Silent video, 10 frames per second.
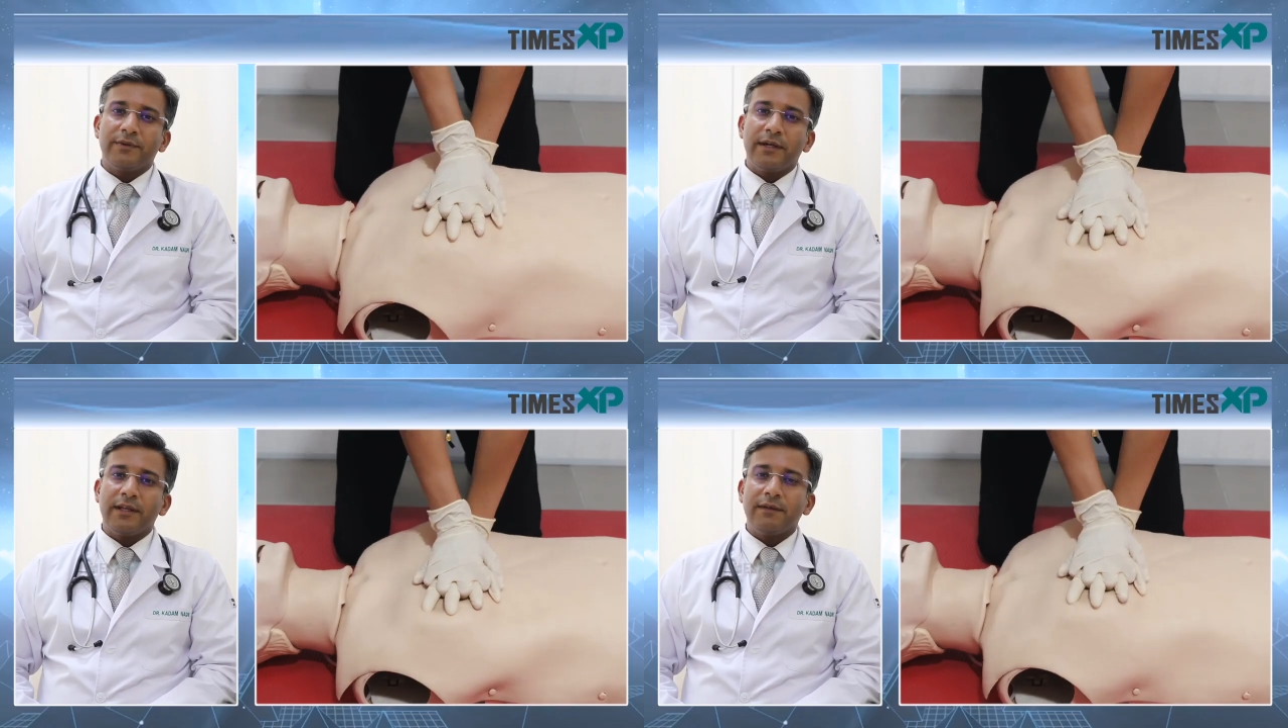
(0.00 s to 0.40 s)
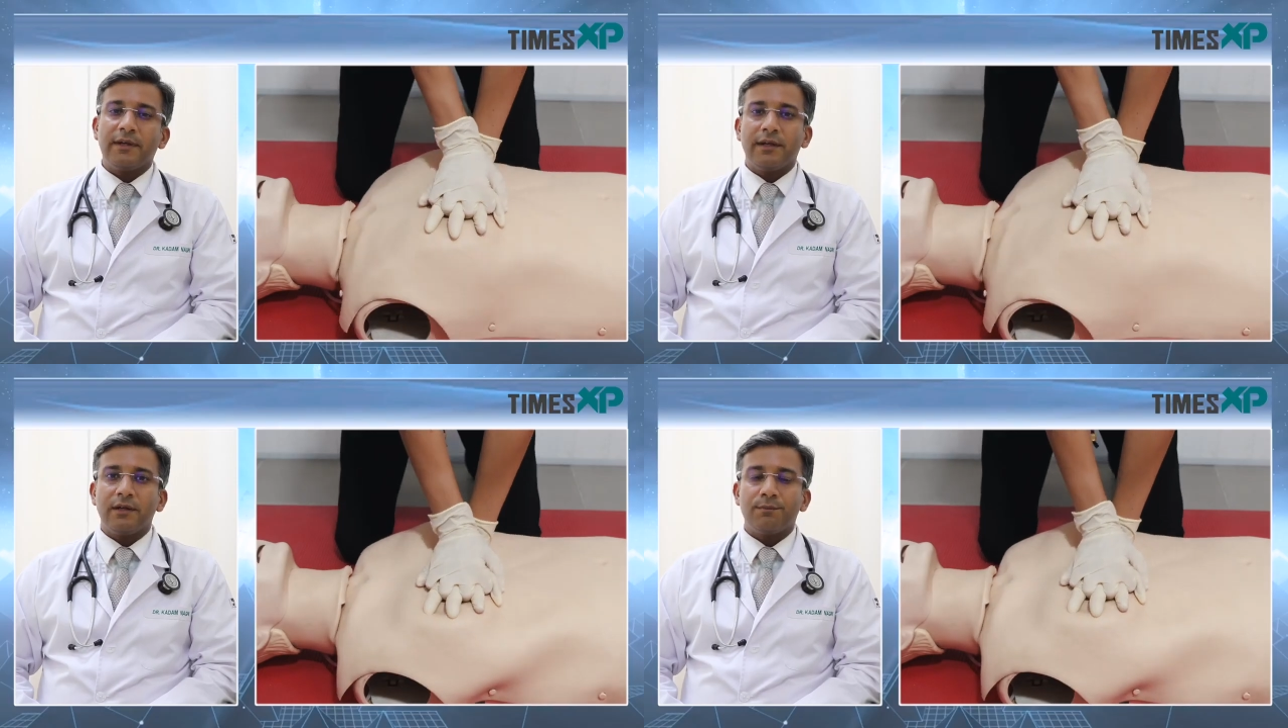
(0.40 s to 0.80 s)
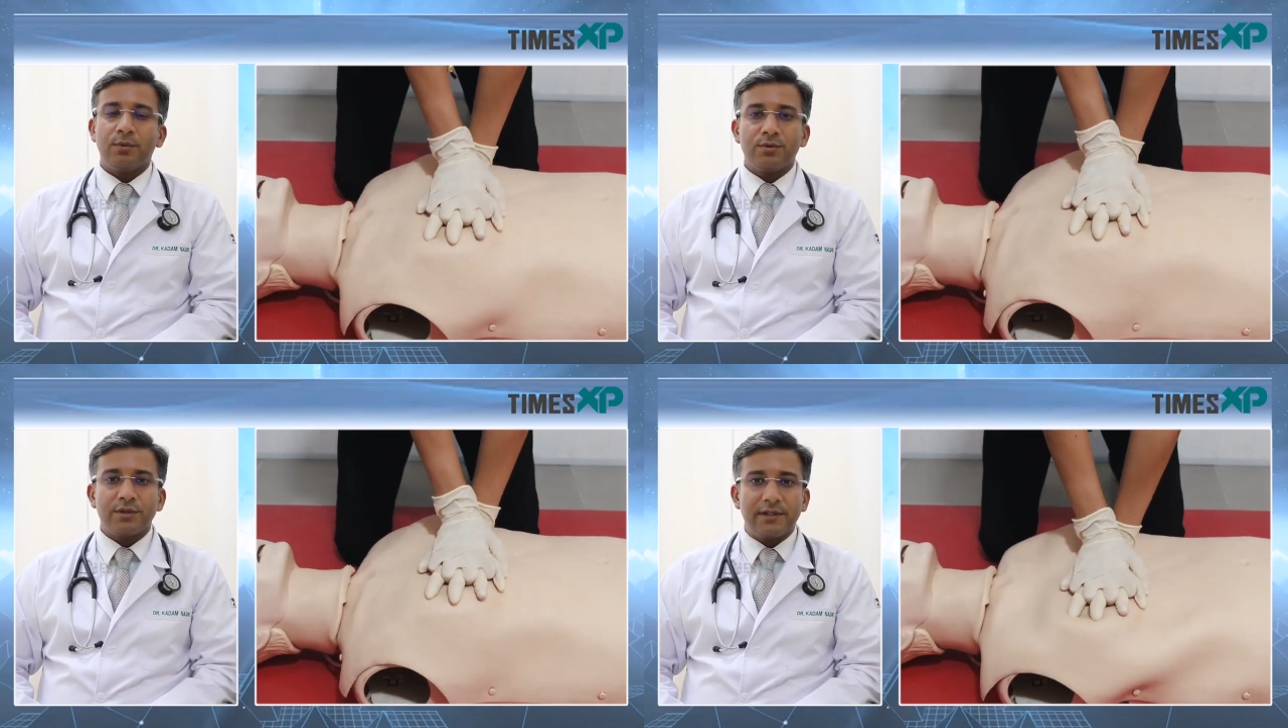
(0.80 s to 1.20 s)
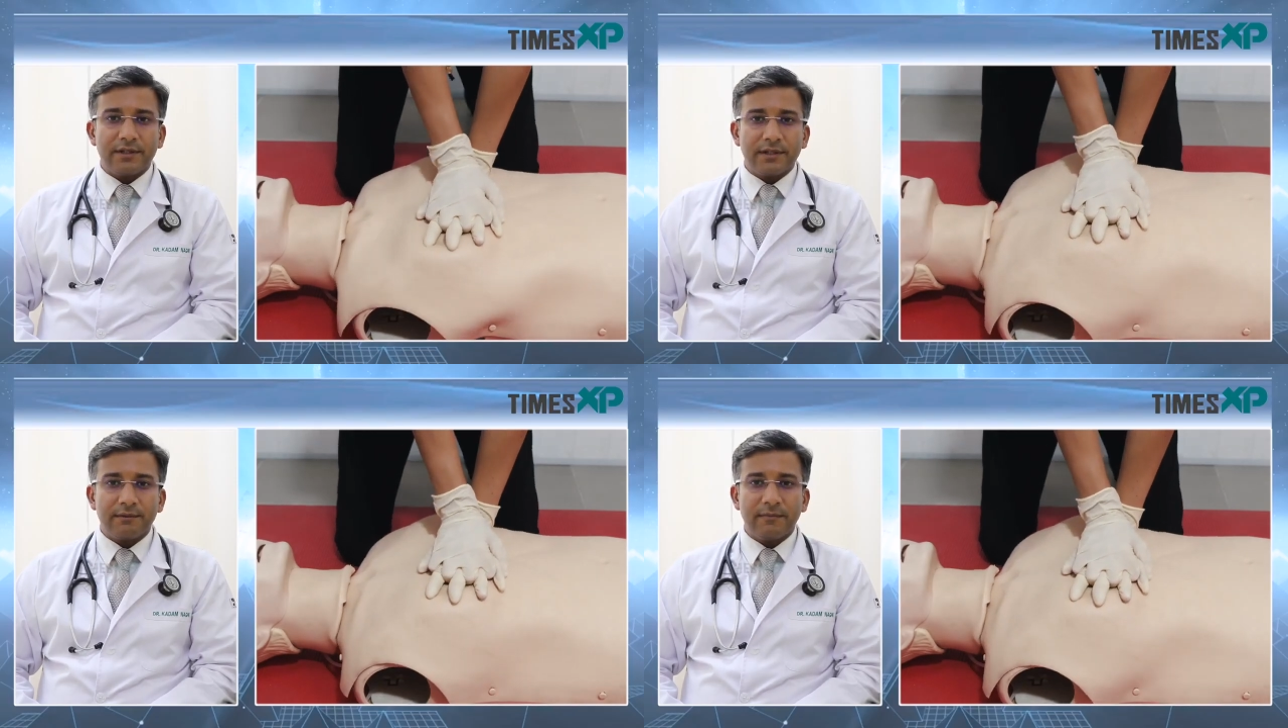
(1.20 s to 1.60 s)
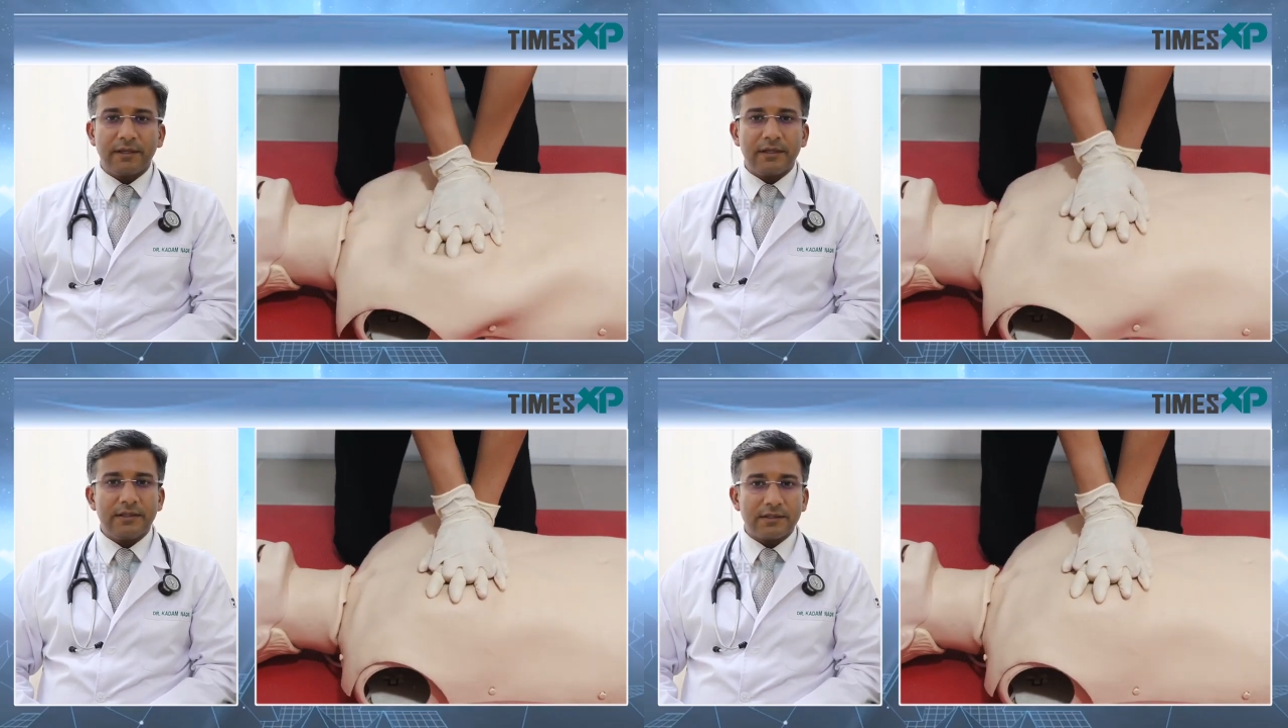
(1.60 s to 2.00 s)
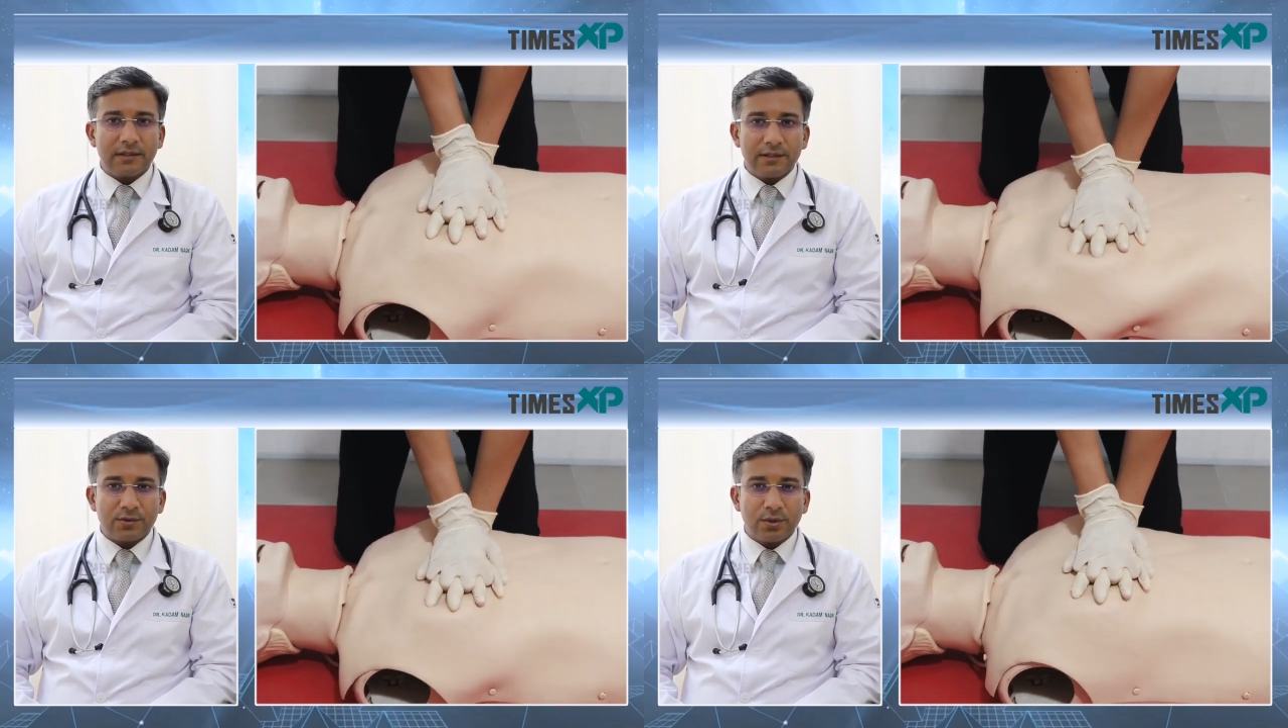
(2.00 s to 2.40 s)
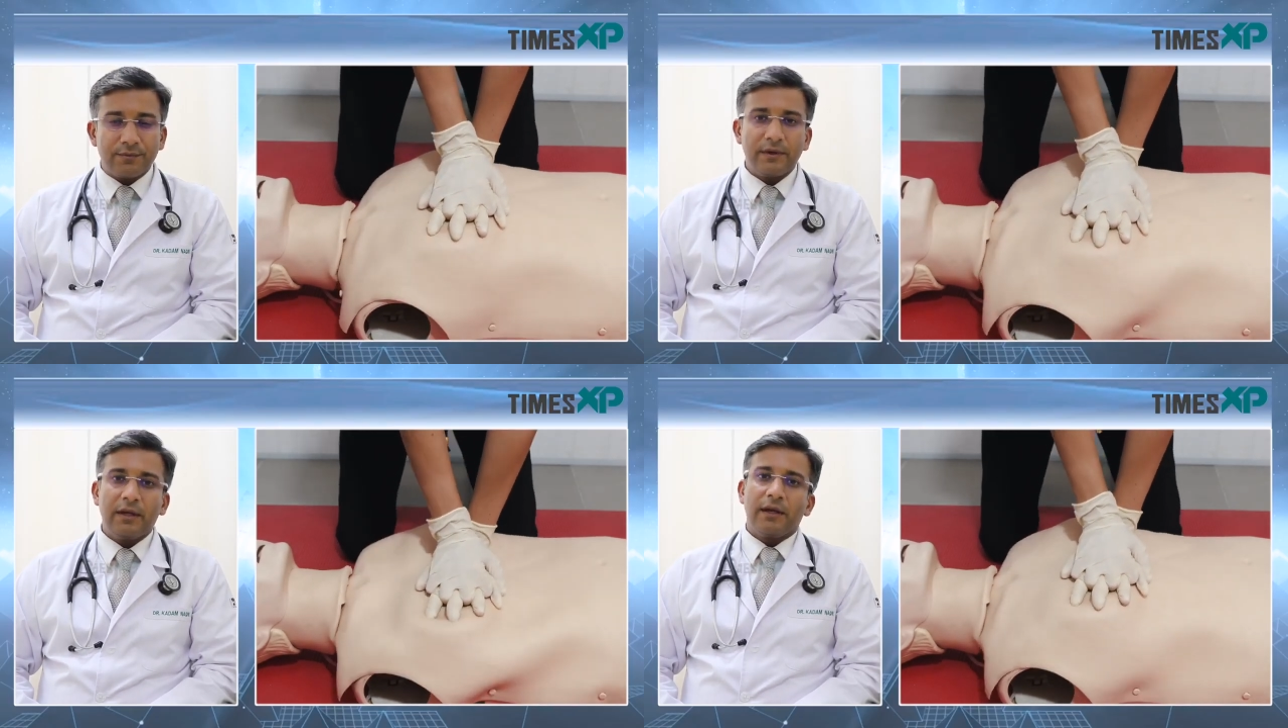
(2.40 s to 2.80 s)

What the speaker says: that even air pollution increases the risk of